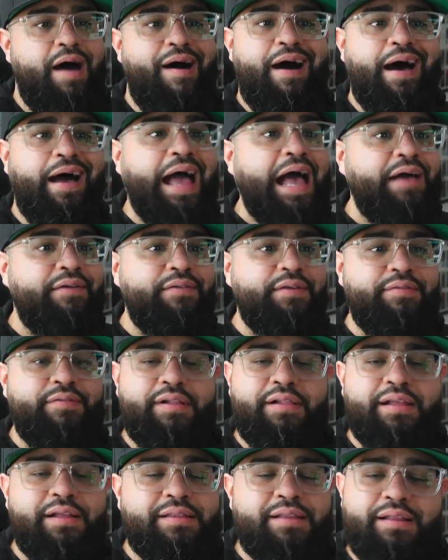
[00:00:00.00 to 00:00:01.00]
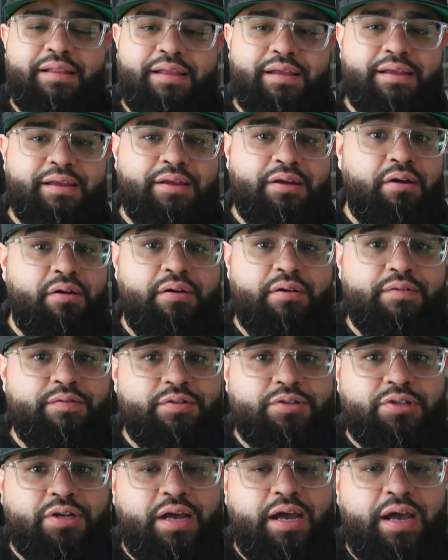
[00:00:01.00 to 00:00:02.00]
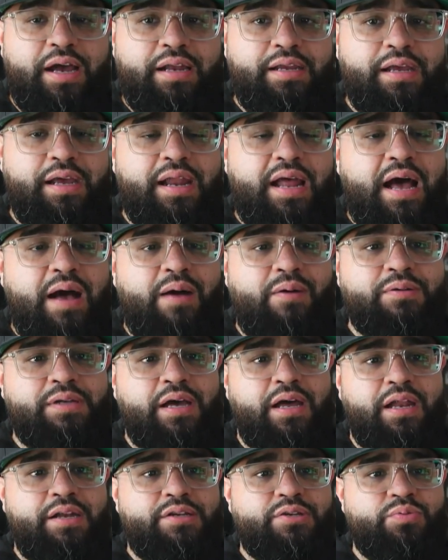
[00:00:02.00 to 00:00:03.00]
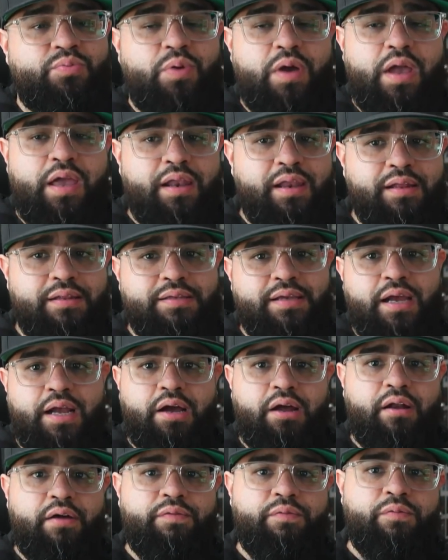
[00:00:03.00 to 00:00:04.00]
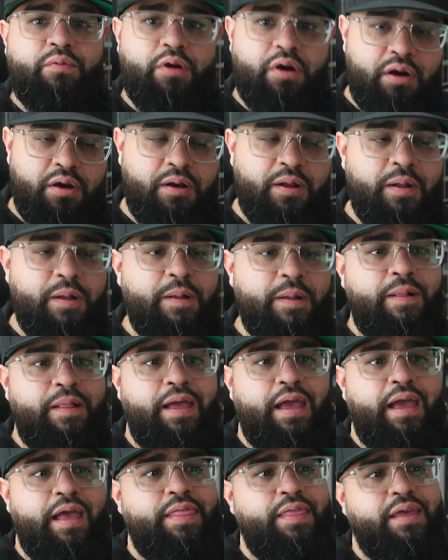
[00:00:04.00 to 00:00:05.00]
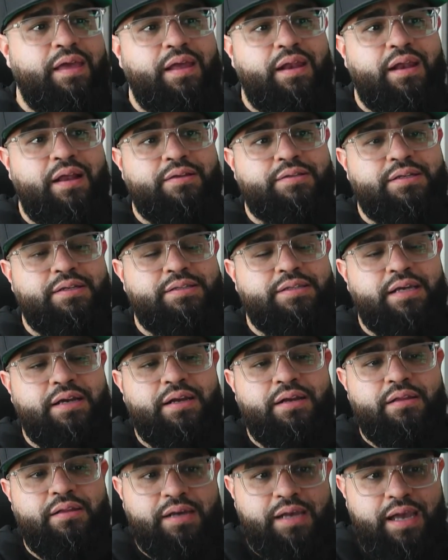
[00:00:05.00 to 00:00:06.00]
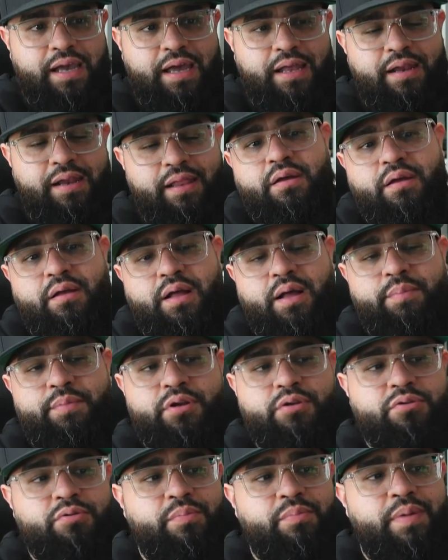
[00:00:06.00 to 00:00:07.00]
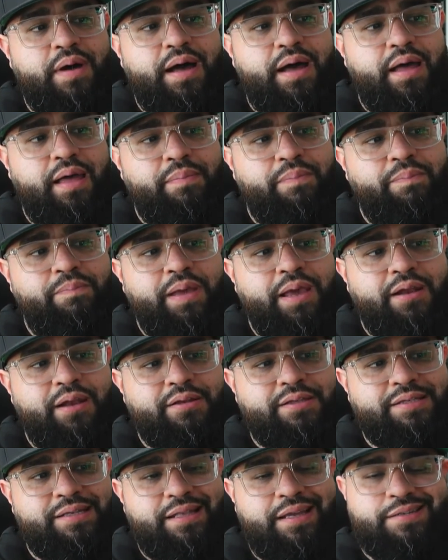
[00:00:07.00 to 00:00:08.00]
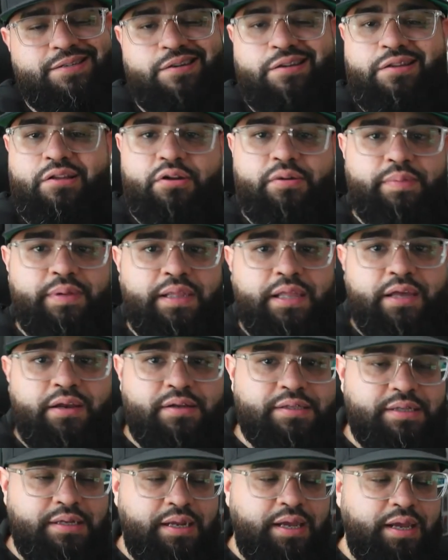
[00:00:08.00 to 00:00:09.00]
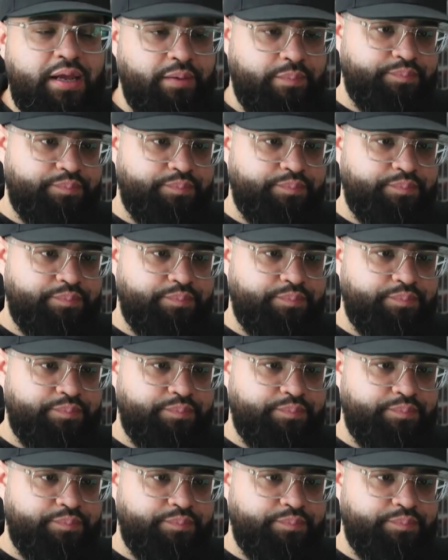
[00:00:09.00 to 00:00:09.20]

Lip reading: I haven't even clicked the link yet or even tried yet. I was kind of just waiting till I got off work and then I was going to take a look at it. And I'm going to do my panel selection a little bit later today.